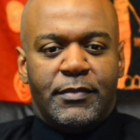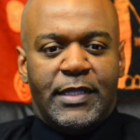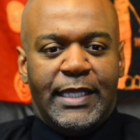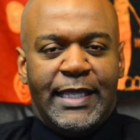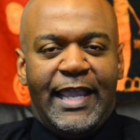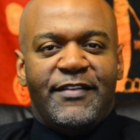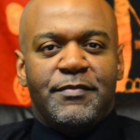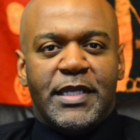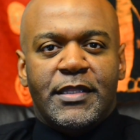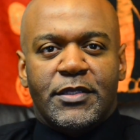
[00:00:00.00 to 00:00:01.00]
They gave
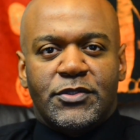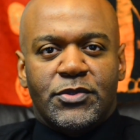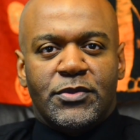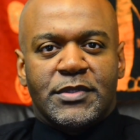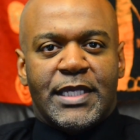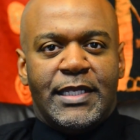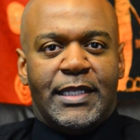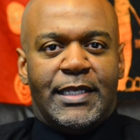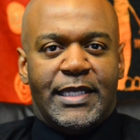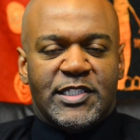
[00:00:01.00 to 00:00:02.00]
me the tools I
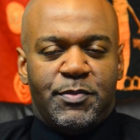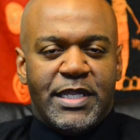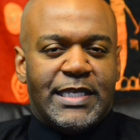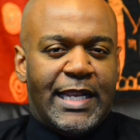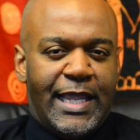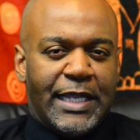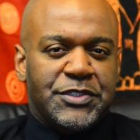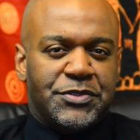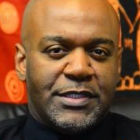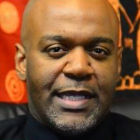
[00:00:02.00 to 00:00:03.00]
needed. They spent that
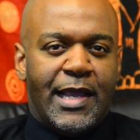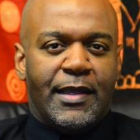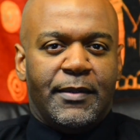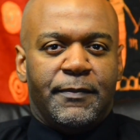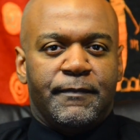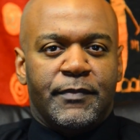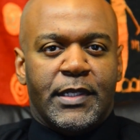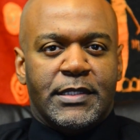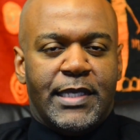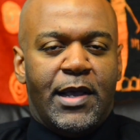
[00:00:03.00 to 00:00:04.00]
extra time
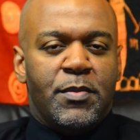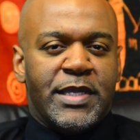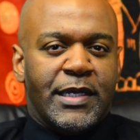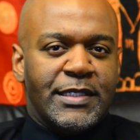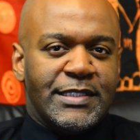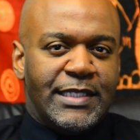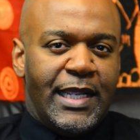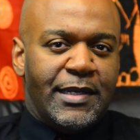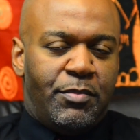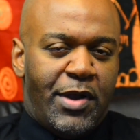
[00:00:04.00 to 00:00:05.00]
to help me
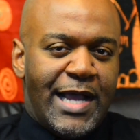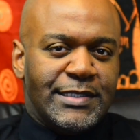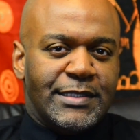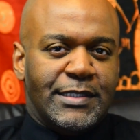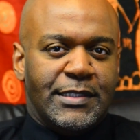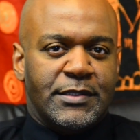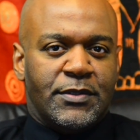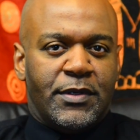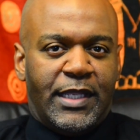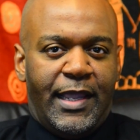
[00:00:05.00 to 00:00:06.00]
understand the processes
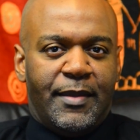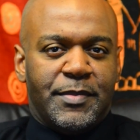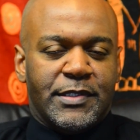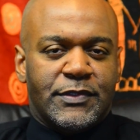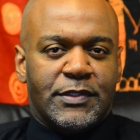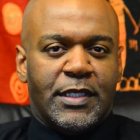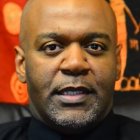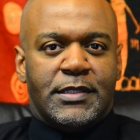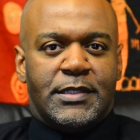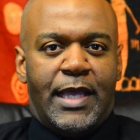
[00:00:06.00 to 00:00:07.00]
on campus,
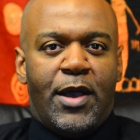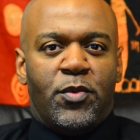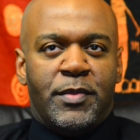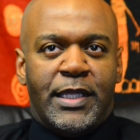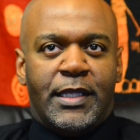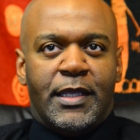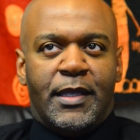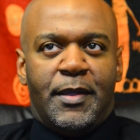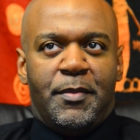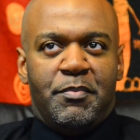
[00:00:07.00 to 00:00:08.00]
to help me
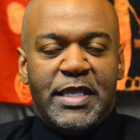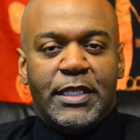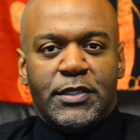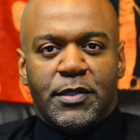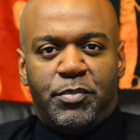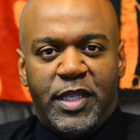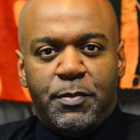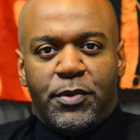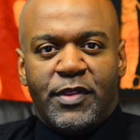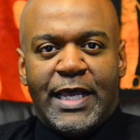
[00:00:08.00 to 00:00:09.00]
meet
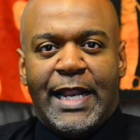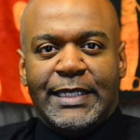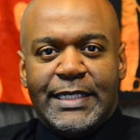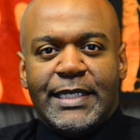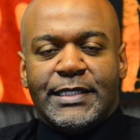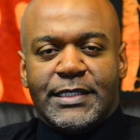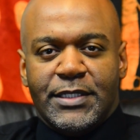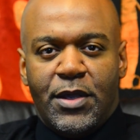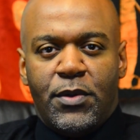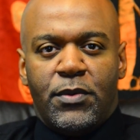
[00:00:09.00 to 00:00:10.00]
people that I needed to
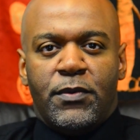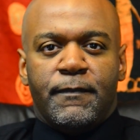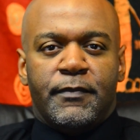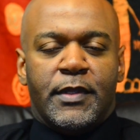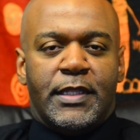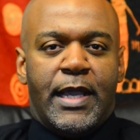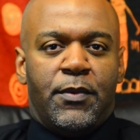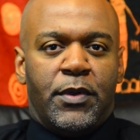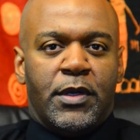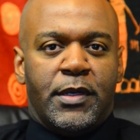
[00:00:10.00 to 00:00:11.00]
know
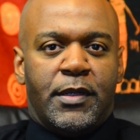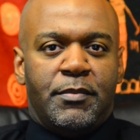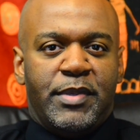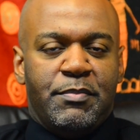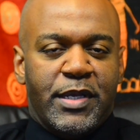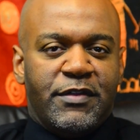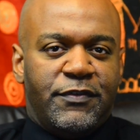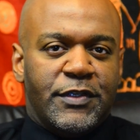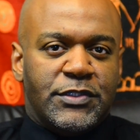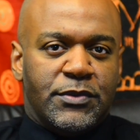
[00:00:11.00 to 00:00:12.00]
that were going to be
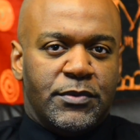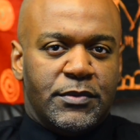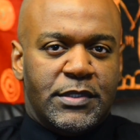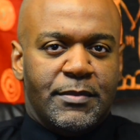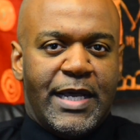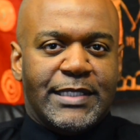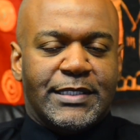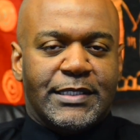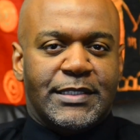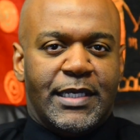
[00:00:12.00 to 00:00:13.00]
beneficial to my
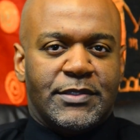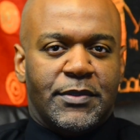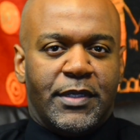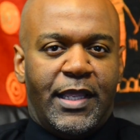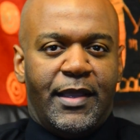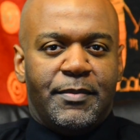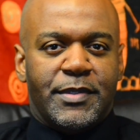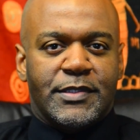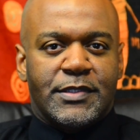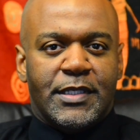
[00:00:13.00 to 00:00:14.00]
success on
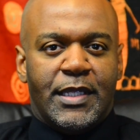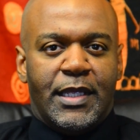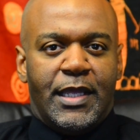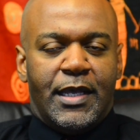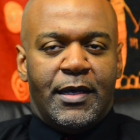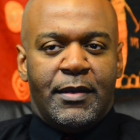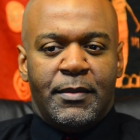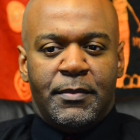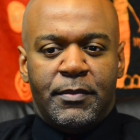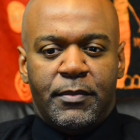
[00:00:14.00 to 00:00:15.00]
campus.
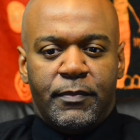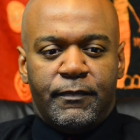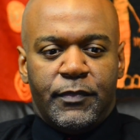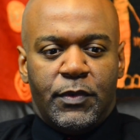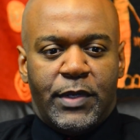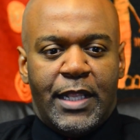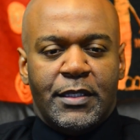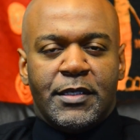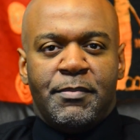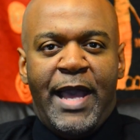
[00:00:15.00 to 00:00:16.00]
When I
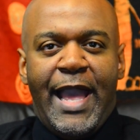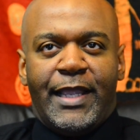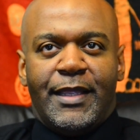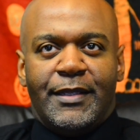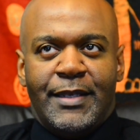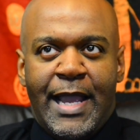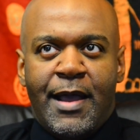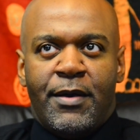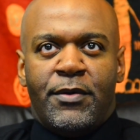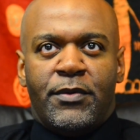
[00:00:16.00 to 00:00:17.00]
look back
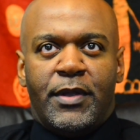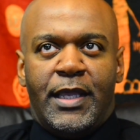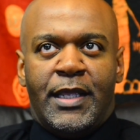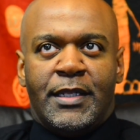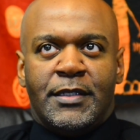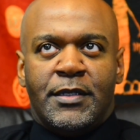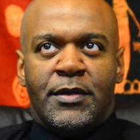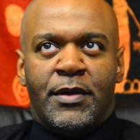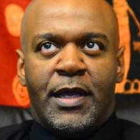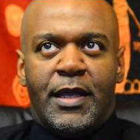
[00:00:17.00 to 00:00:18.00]
now, and
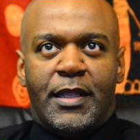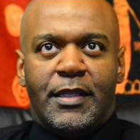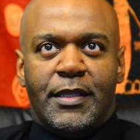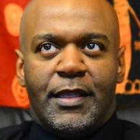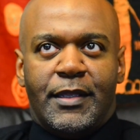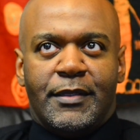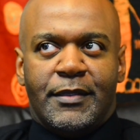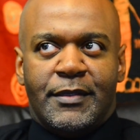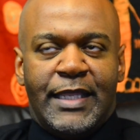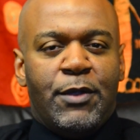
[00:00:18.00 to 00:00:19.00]

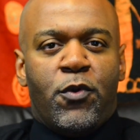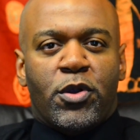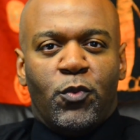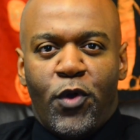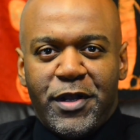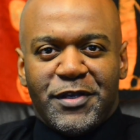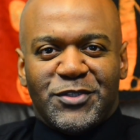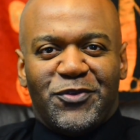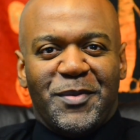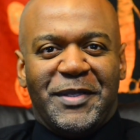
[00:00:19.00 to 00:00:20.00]
they worked wonders
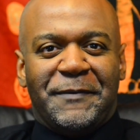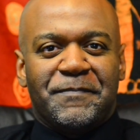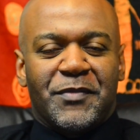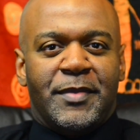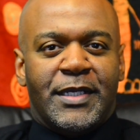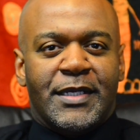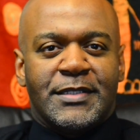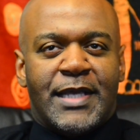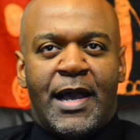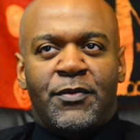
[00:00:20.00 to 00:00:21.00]
for me,
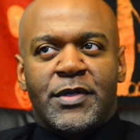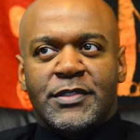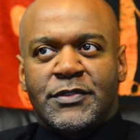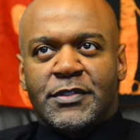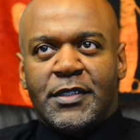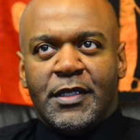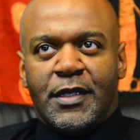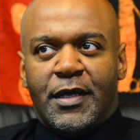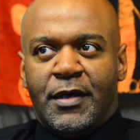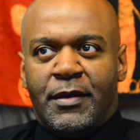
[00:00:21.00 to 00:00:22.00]
because I was
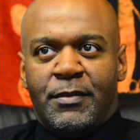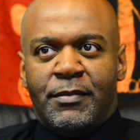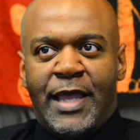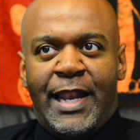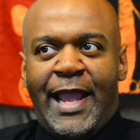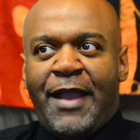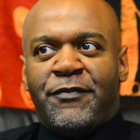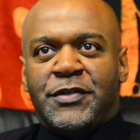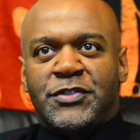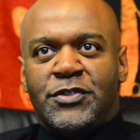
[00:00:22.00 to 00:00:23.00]
that
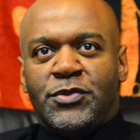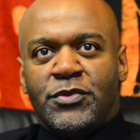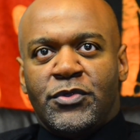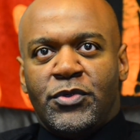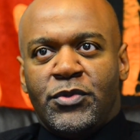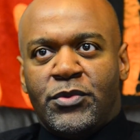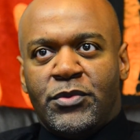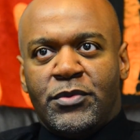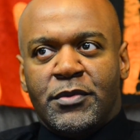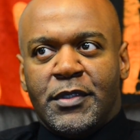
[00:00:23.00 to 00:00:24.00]
average student
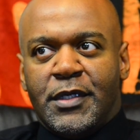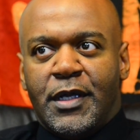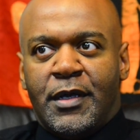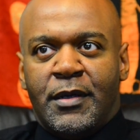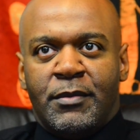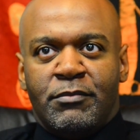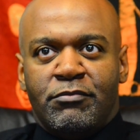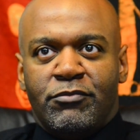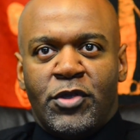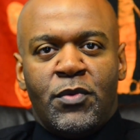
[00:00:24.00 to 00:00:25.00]
who
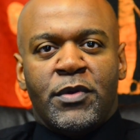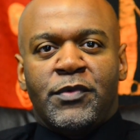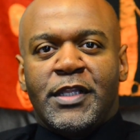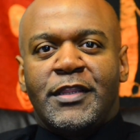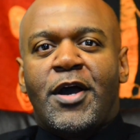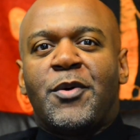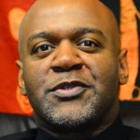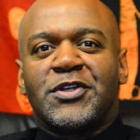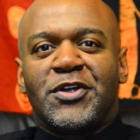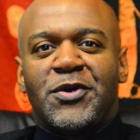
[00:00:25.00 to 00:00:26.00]
no one really thought
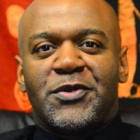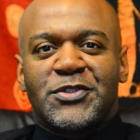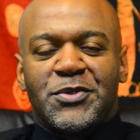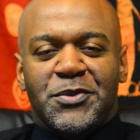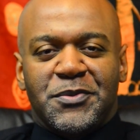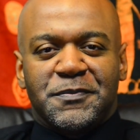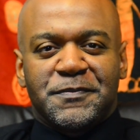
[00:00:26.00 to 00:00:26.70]
was going to go to school.